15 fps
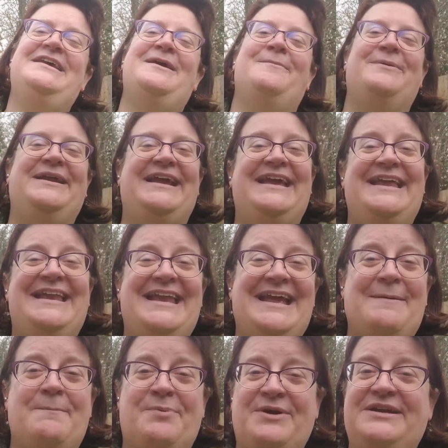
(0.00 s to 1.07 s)
But again,
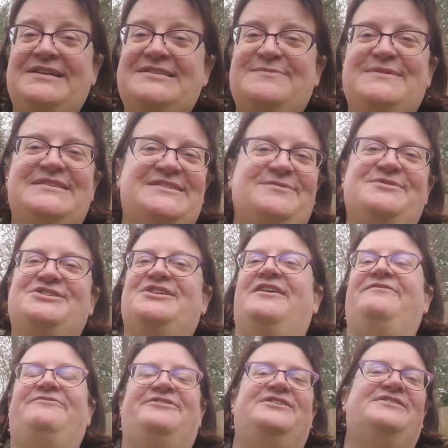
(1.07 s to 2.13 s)
brings me so much
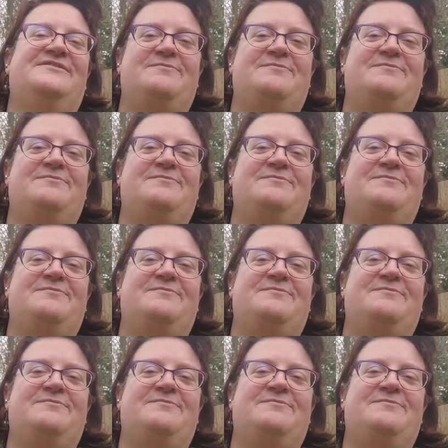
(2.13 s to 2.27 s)
comfort.